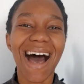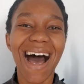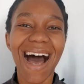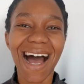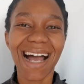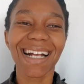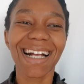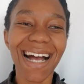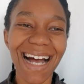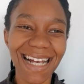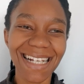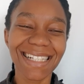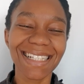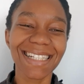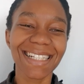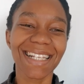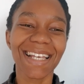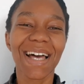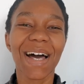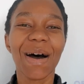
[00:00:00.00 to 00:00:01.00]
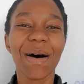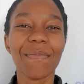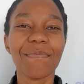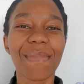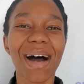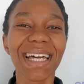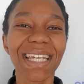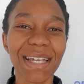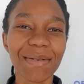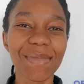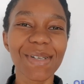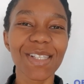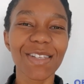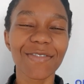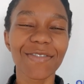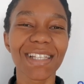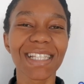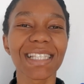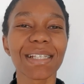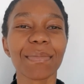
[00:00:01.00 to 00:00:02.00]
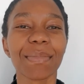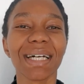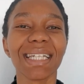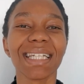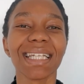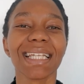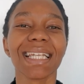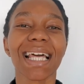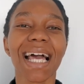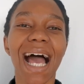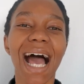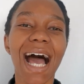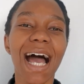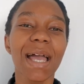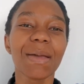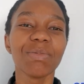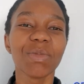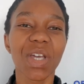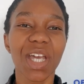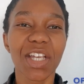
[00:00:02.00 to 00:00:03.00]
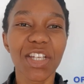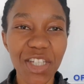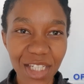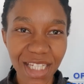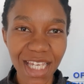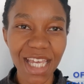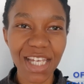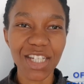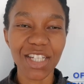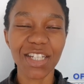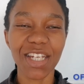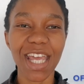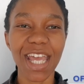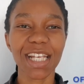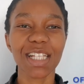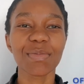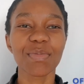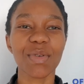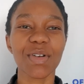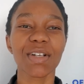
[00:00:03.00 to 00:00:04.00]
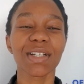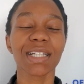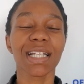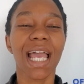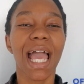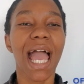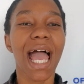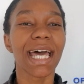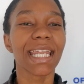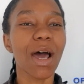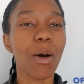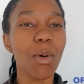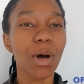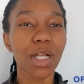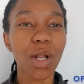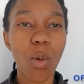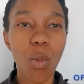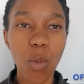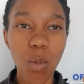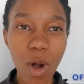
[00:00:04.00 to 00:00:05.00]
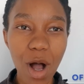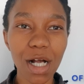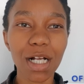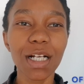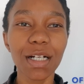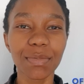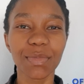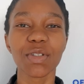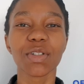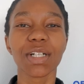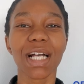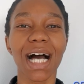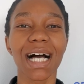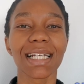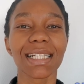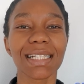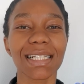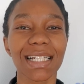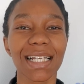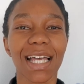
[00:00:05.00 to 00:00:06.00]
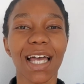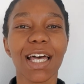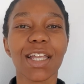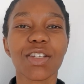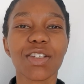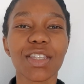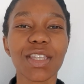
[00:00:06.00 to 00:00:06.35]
Hi guys, my name is Afenta Malele. I'm your education expert and I want to welcome you guys to